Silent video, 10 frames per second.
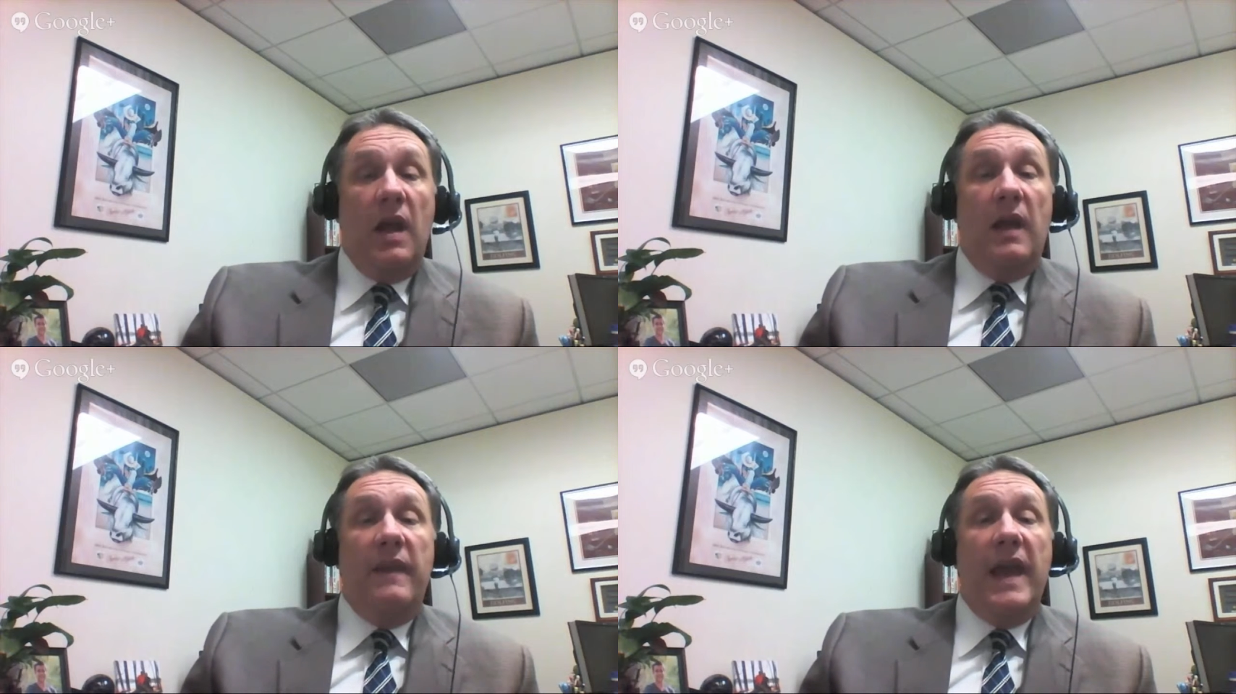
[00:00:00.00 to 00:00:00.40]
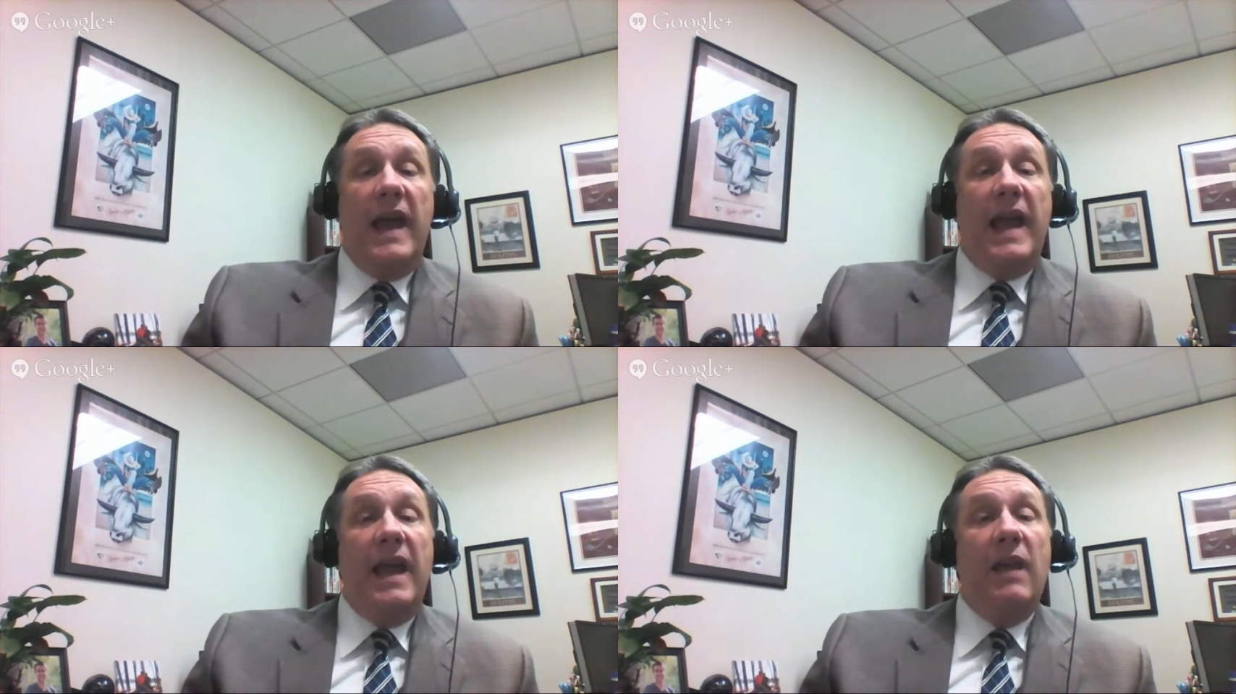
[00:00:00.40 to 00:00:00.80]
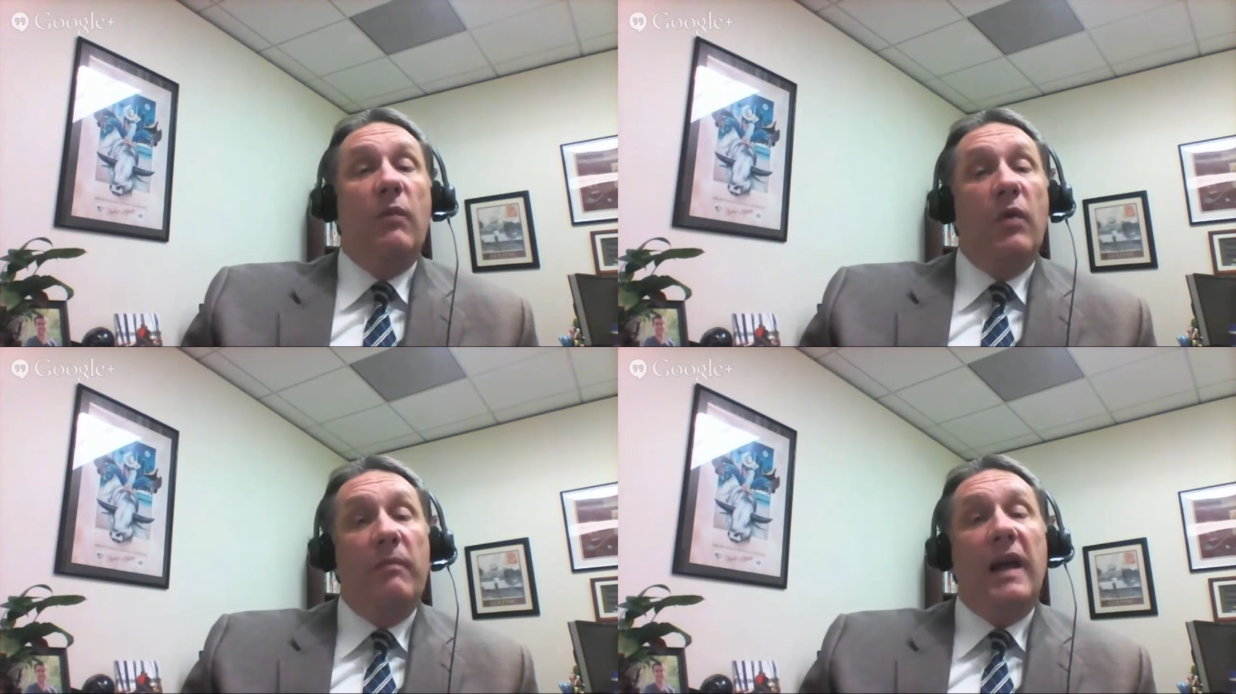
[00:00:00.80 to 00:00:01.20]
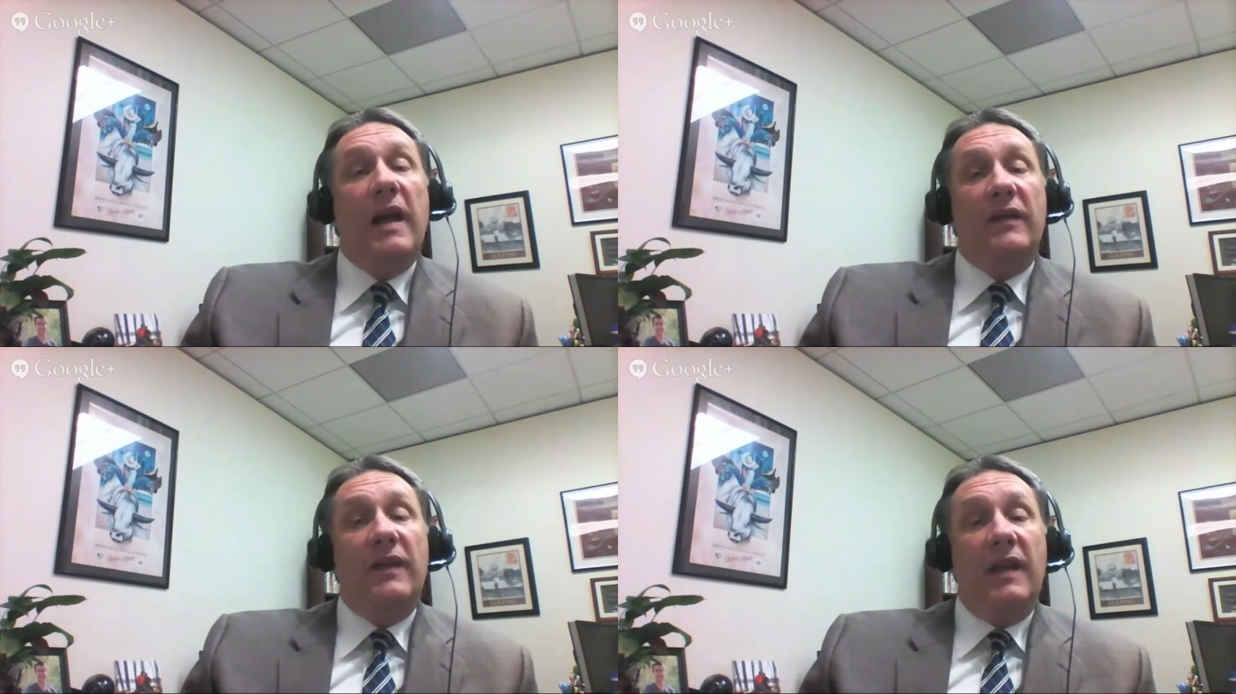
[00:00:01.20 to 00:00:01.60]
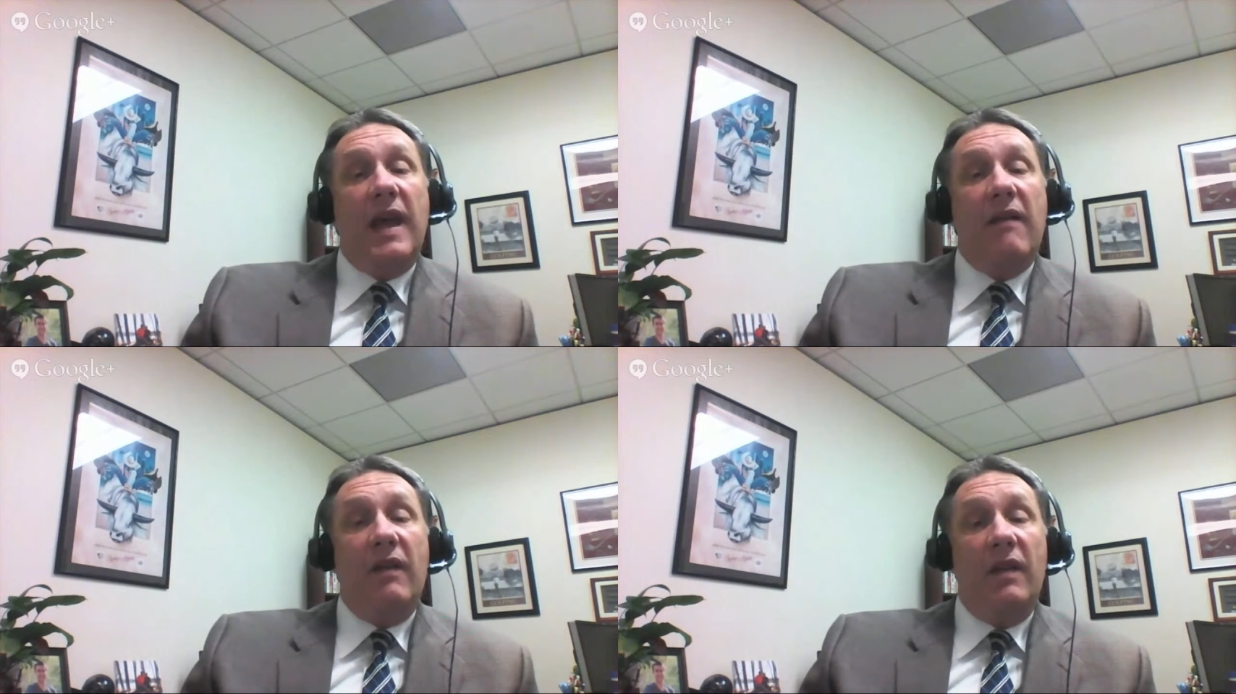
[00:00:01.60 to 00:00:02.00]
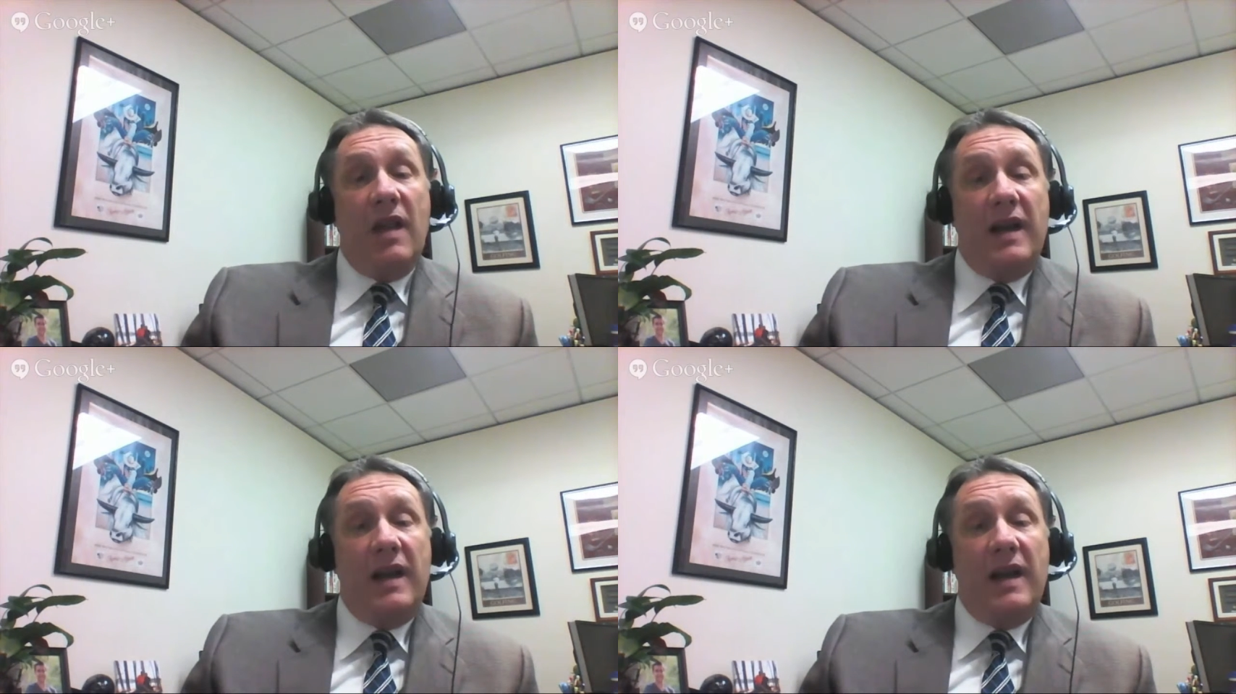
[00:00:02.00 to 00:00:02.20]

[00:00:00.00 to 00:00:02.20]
that, hey, we're about to have a lot